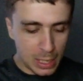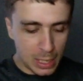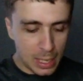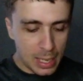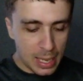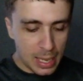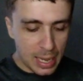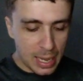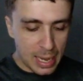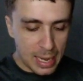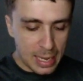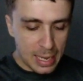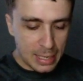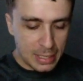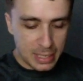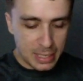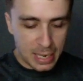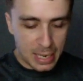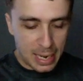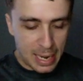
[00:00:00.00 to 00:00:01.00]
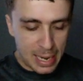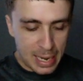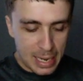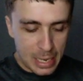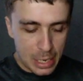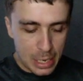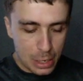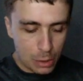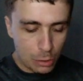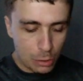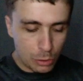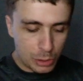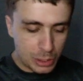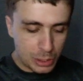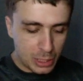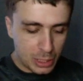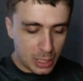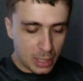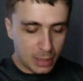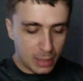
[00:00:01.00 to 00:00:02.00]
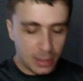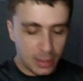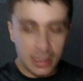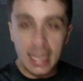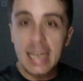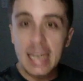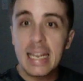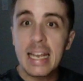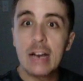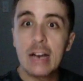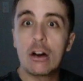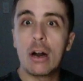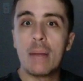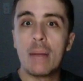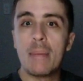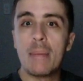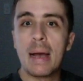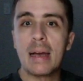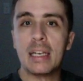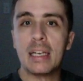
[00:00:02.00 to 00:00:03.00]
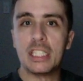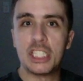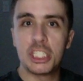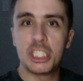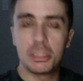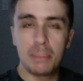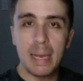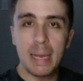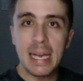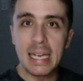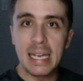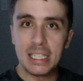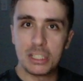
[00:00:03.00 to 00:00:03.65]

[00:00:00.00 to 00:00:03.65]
And I use linear amount of space.